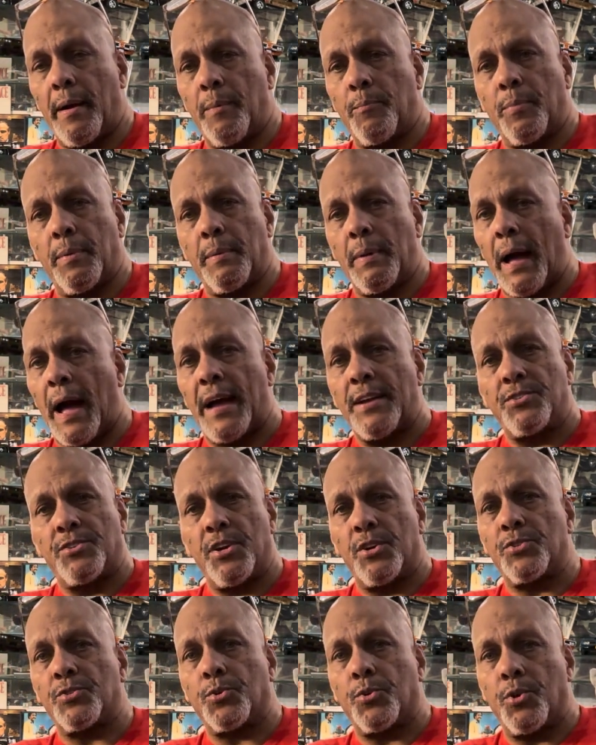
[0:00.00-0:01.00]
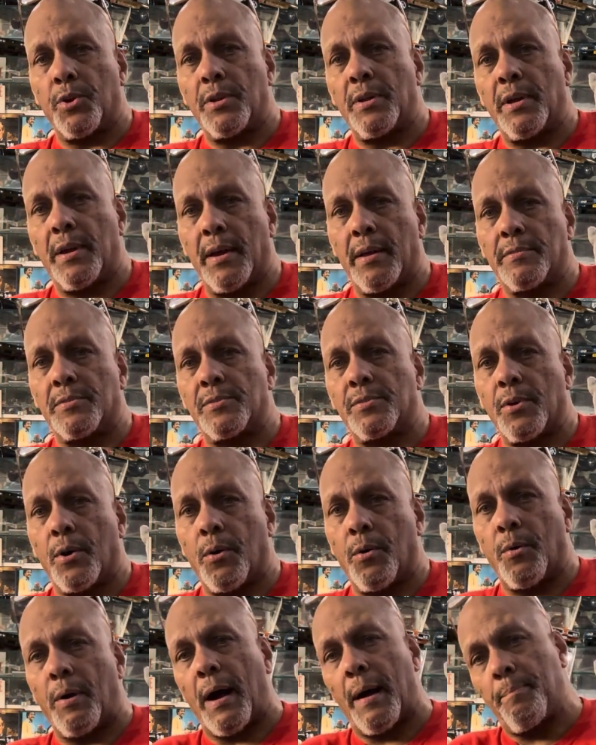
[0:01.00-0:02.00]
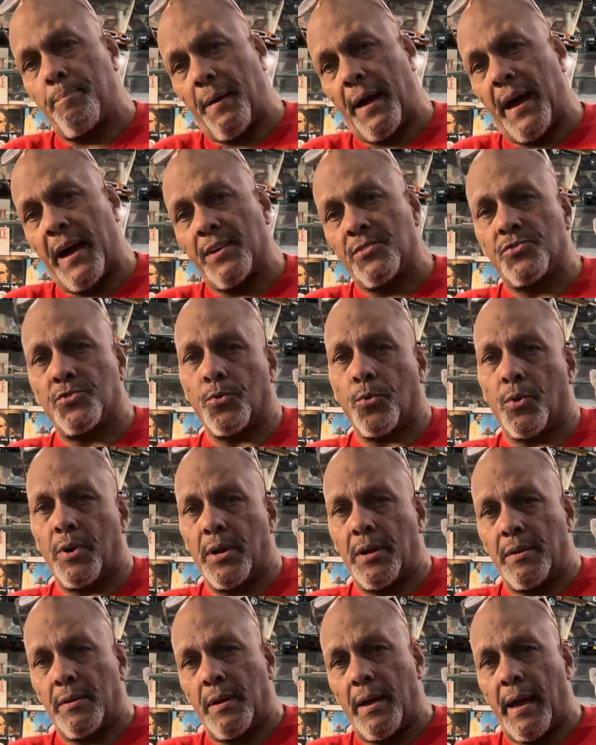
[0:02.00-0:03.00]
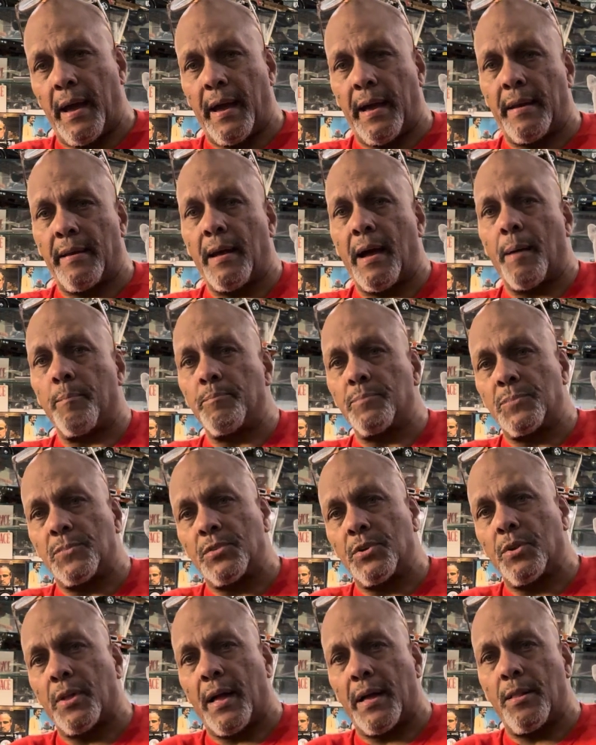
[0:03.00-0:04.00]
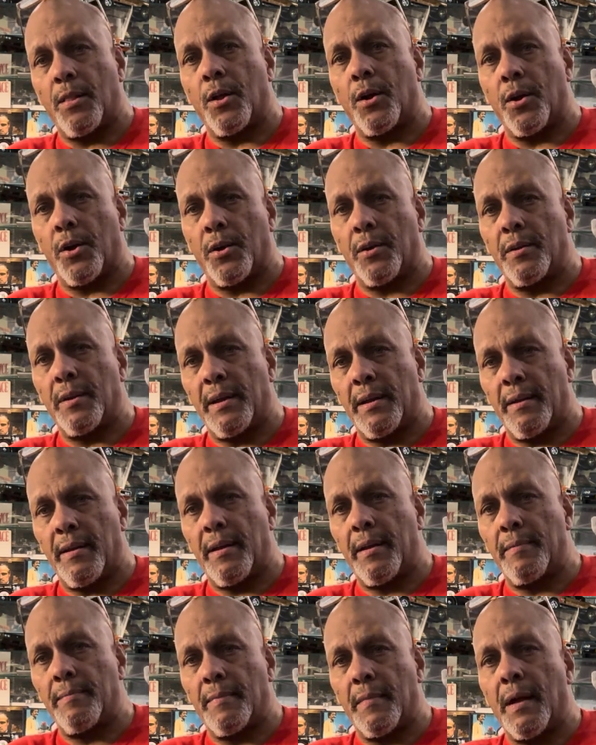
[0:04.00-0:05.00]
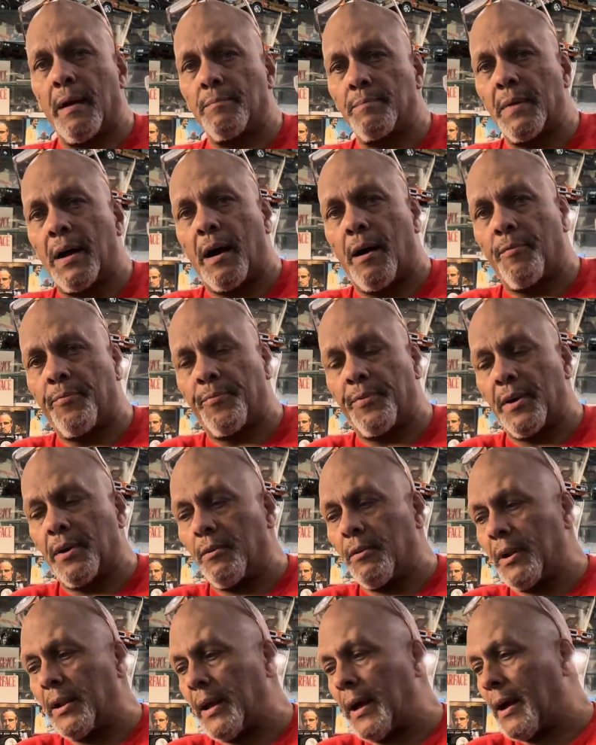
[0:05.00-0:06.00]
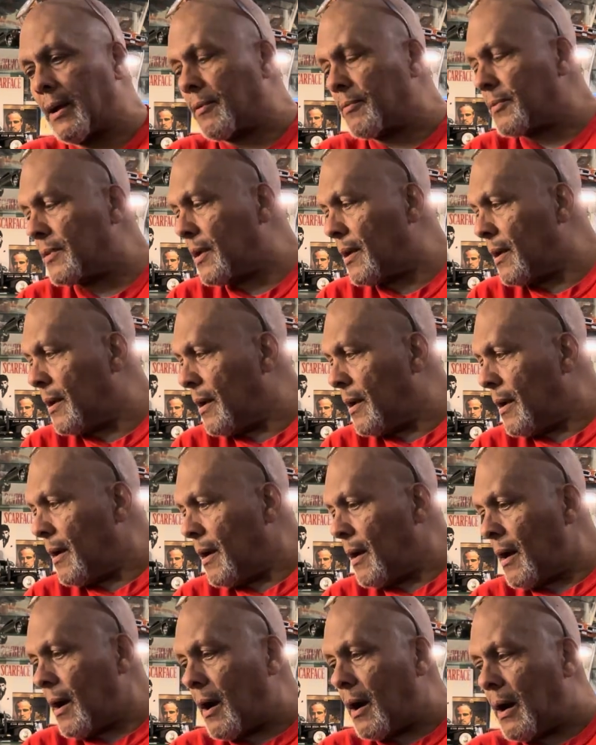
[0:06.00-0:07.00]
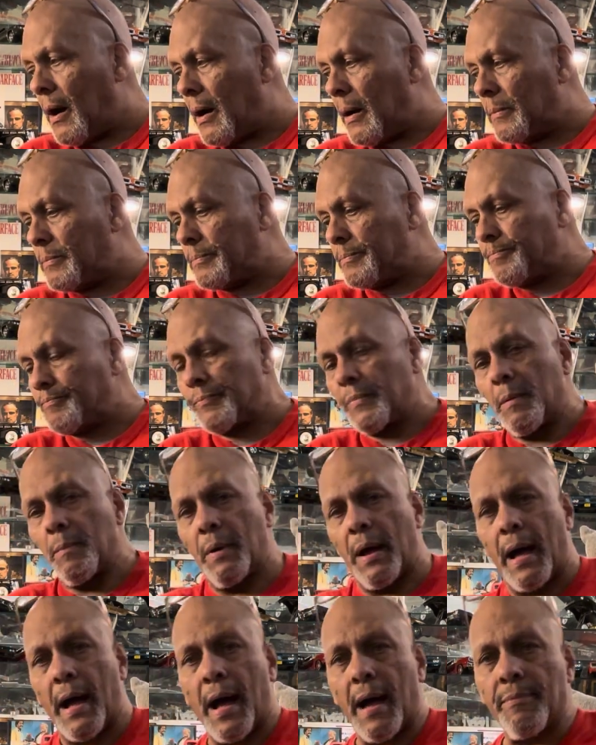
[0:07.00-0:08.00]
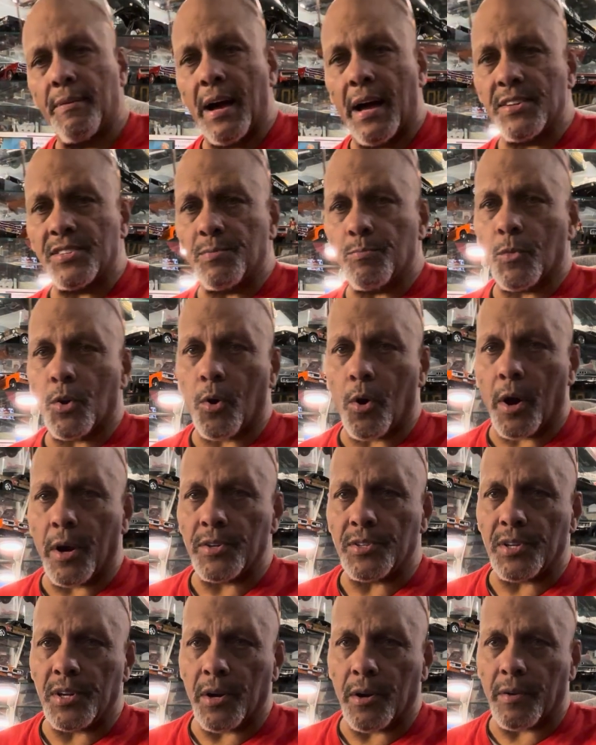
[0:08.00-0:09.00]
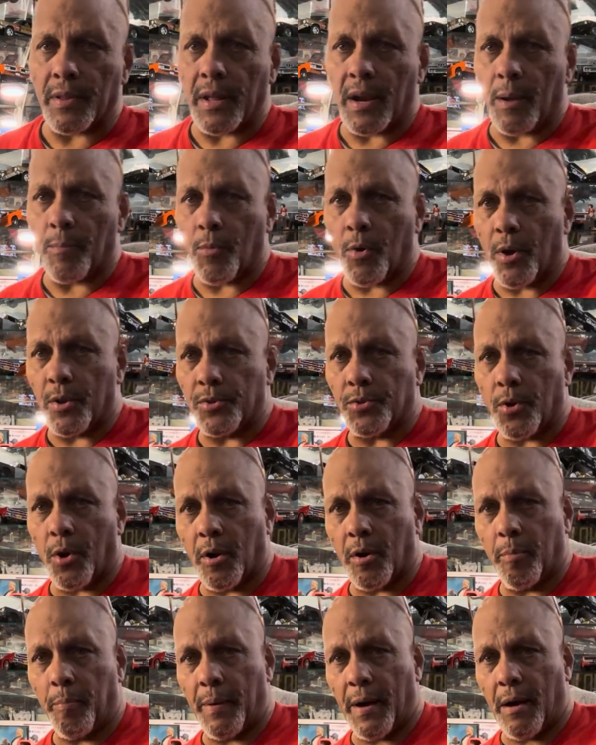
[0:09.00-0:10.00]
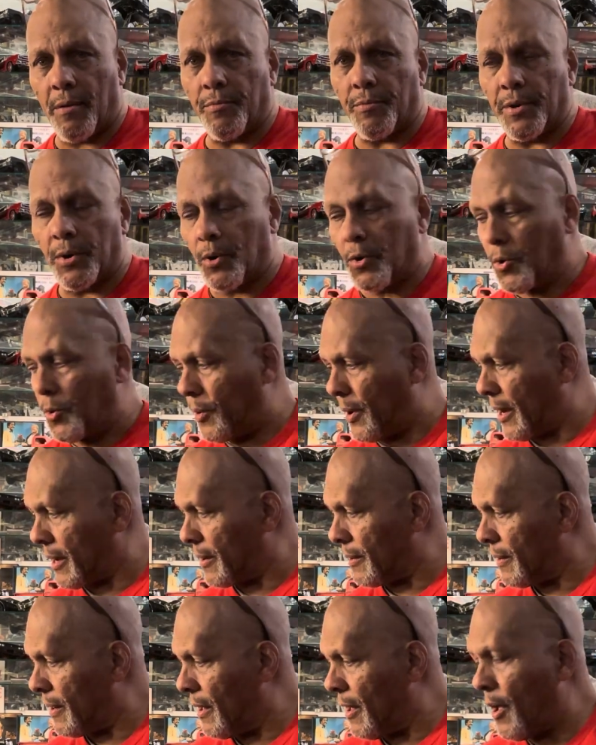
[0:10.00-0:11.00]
But I just couldn't get, so I passed on it, and until I learn, I'll figure it out. Um, I've got some cars here that I'm going to talk about real quick.